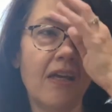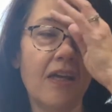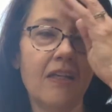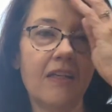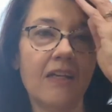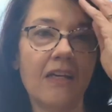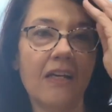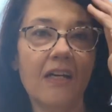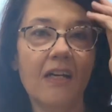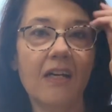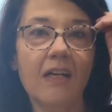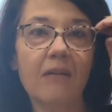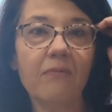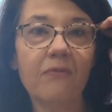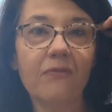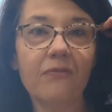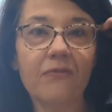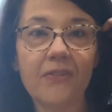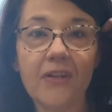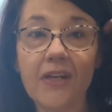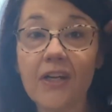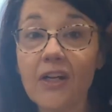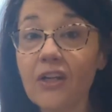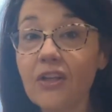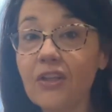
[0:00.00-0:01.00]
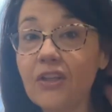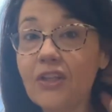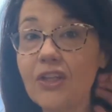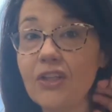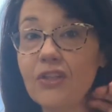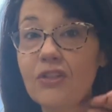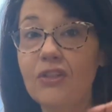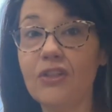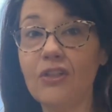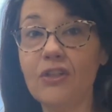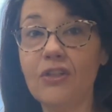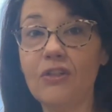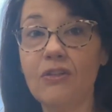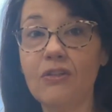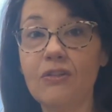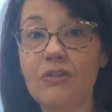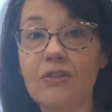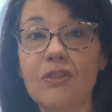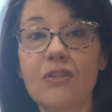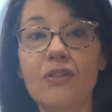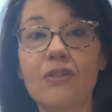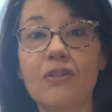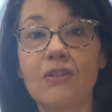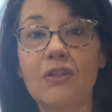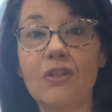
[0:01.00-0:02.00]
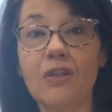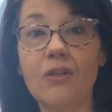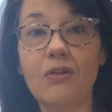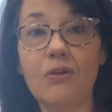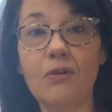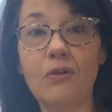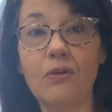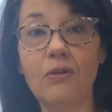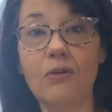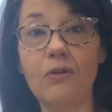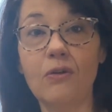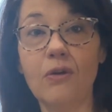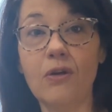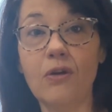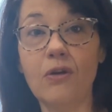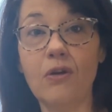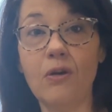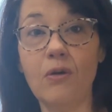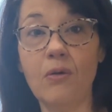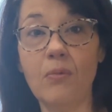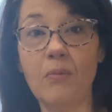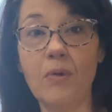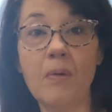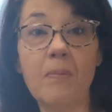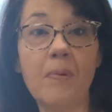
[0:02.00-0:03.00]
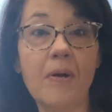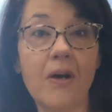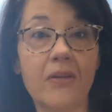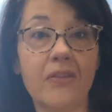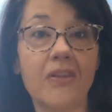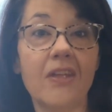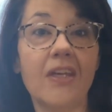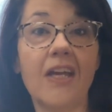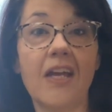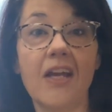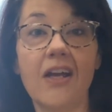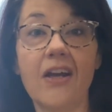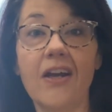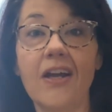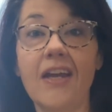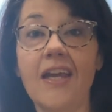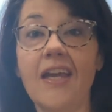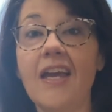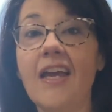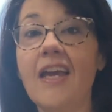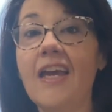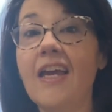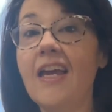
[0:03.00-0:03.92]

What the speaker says: Now, I'm fairly new to the whole home apothecary.